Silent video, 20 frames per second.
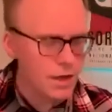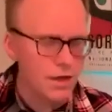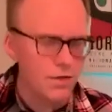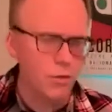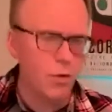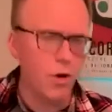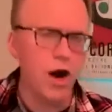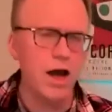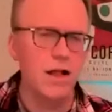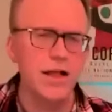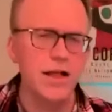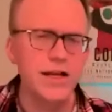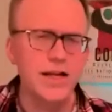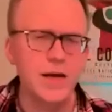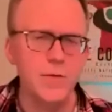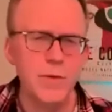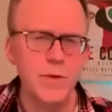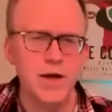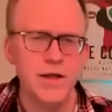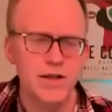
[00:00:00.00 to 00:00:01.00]
And what I
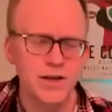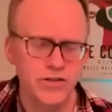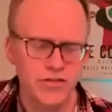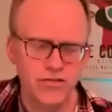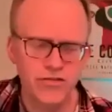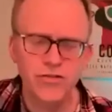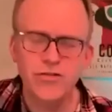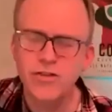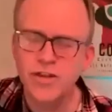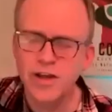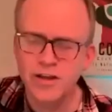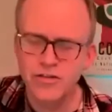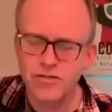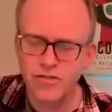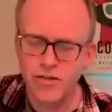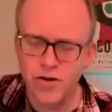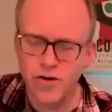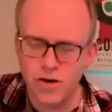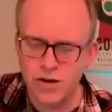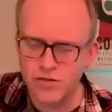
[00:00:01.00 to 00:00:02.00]
like about this
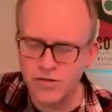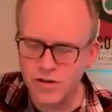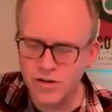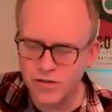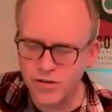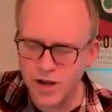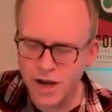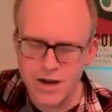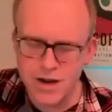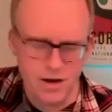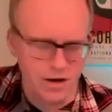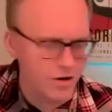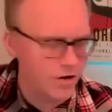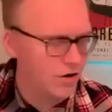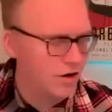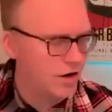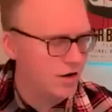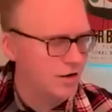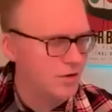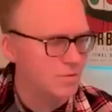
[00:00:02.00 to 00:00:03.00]
song is it's kind of
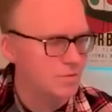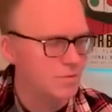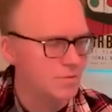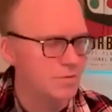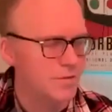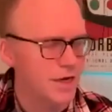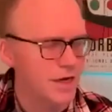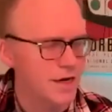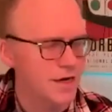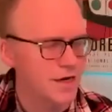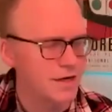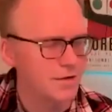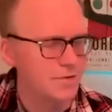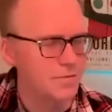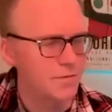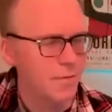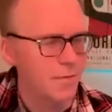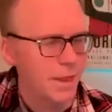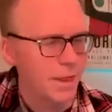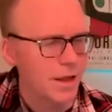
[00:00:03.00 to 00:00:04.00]
got
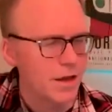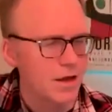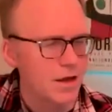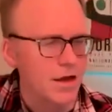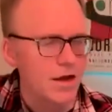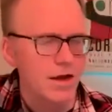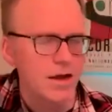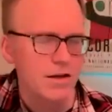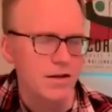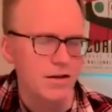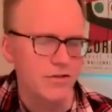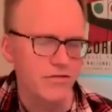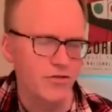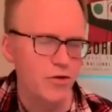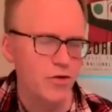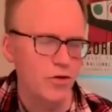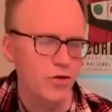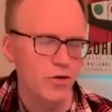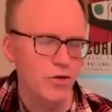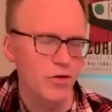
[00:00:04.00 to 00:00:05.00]
the
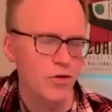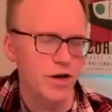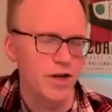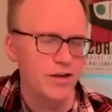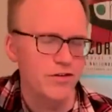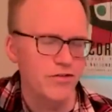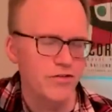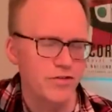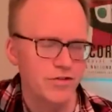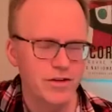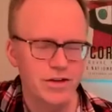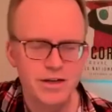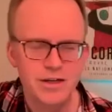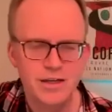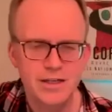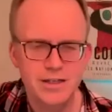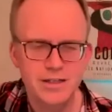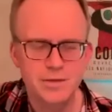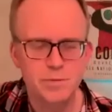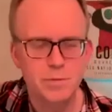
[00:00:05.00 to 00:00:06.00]
solo is
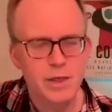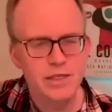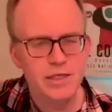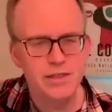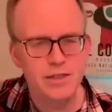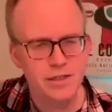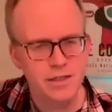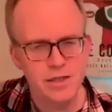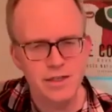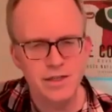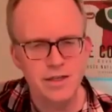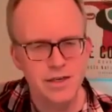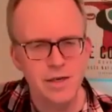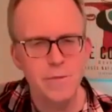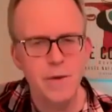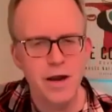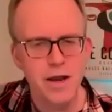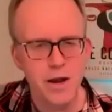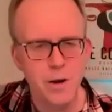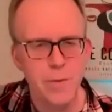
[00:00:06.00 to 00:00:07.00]
basically the E
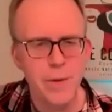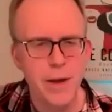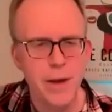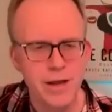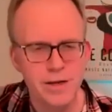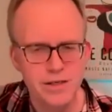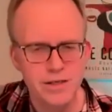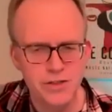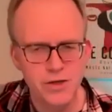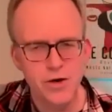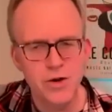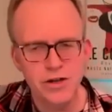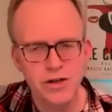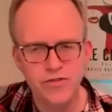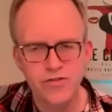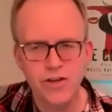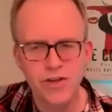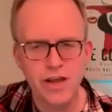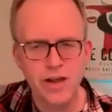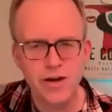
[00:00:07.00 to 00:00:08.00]
minor pentatonic
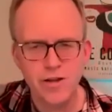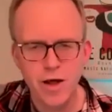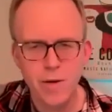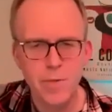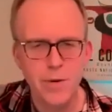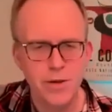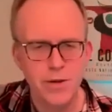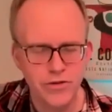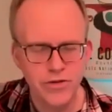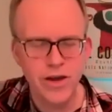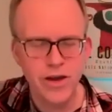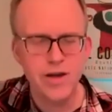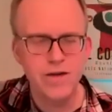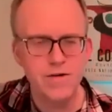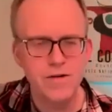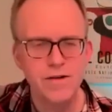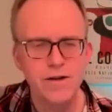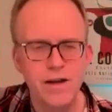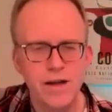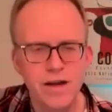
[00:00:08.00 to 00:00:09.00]
scale up and
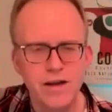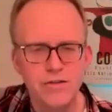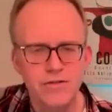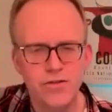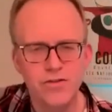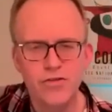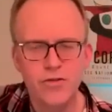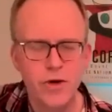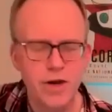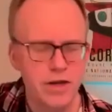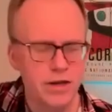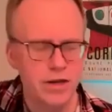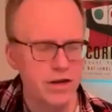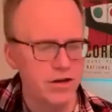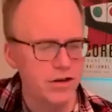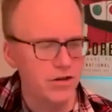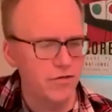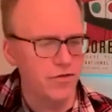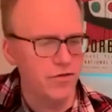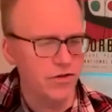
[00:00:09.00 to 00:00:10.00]
down, so it's quite
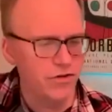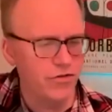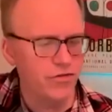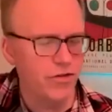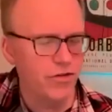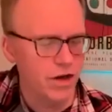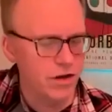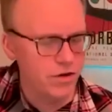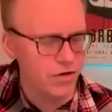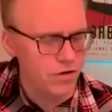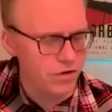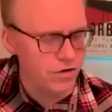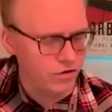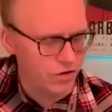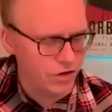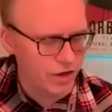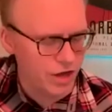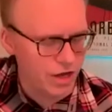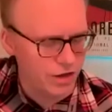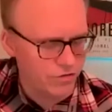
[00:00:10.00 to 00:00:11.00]
good if you're just sort of new
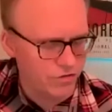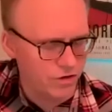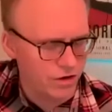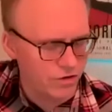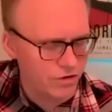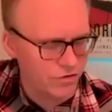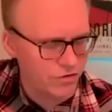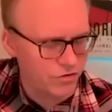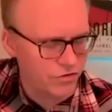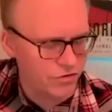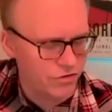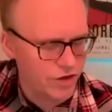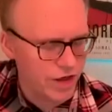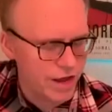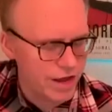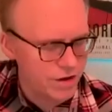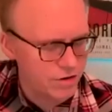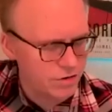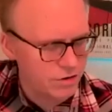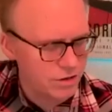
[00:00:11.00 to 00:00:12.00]
to that sort of
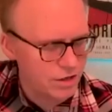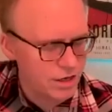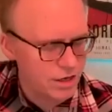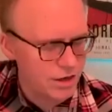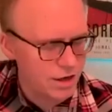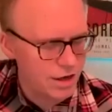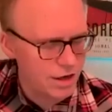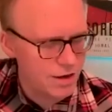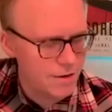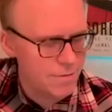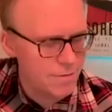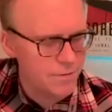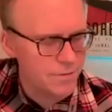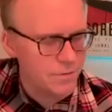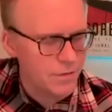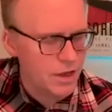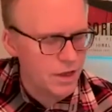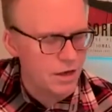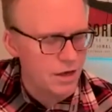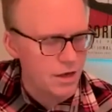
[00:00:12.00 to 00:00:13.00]
style.
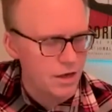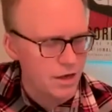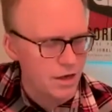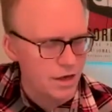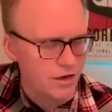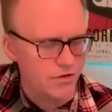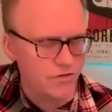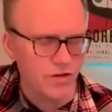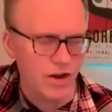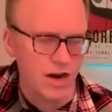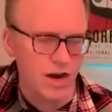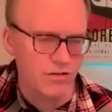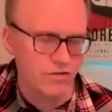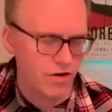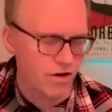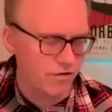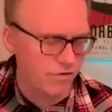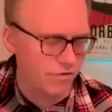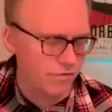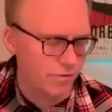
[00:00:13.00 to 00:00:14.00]
Starts
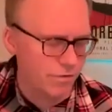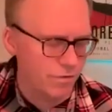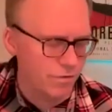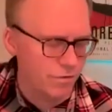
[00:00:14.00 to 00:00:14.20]
off.